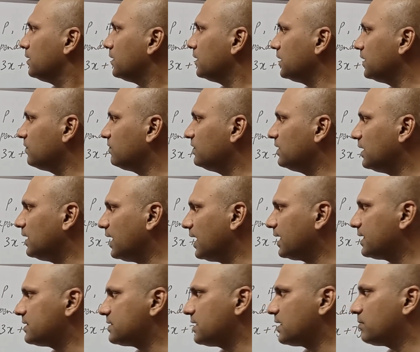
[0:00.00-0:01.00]
if the
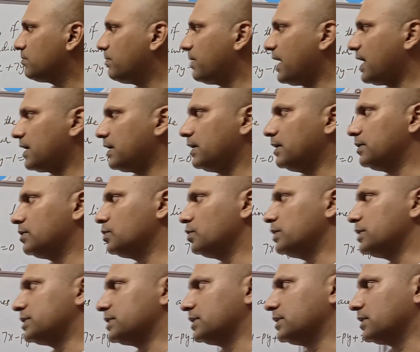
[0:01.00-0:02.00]
lines are parallel to
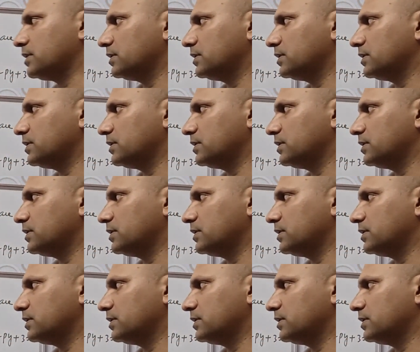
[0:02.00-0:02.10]
each other.